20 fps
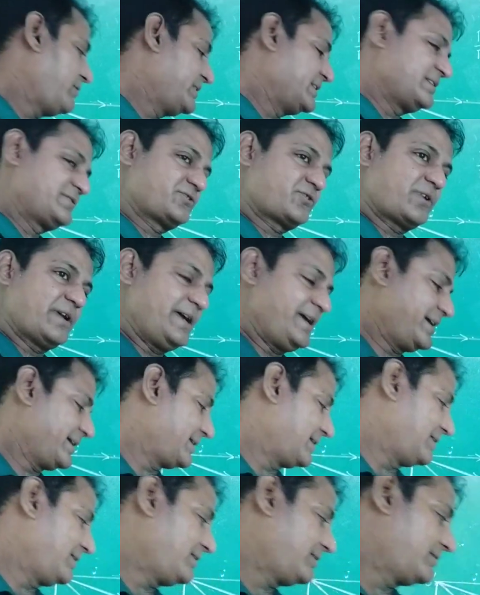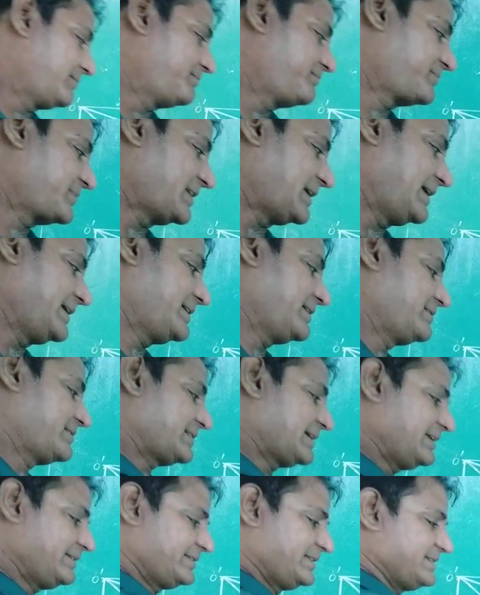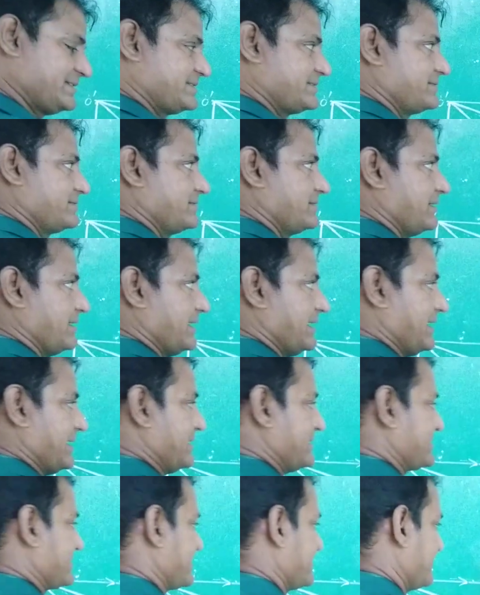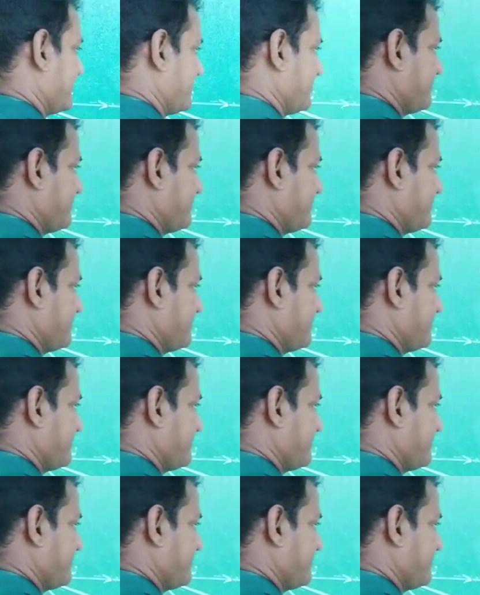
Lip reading: in this triangle, I can write this as